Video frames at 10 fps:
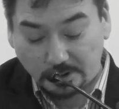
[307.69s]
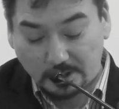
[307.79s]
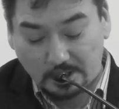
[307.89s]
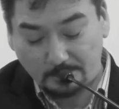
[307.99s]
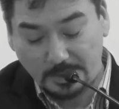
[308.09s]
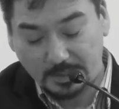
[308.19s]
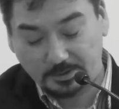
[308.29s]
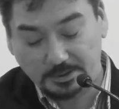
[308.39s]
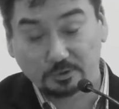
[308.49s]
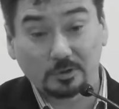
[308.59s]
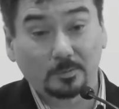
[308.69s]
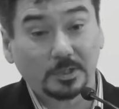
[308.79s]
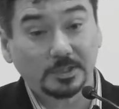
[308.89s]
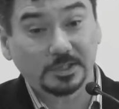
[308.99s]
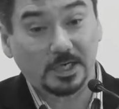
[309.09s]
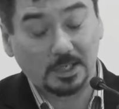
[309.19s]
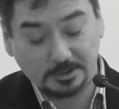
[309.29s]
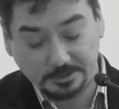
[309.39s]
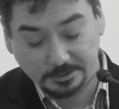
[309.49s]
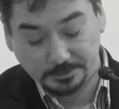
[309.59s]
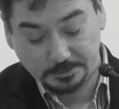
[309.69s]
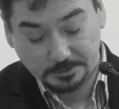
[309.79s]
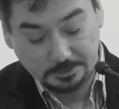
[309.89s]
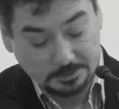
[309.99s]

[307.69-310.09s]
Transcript: to combat these troubling challenges